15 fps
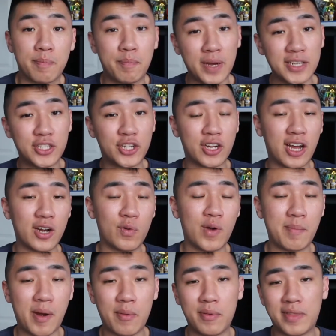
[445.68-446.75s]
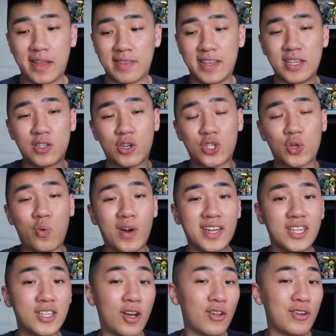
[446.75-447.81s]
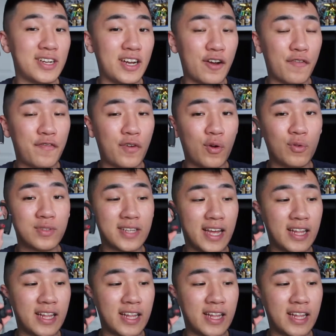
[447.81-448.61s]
But you gotta remember that these are $20 earphones,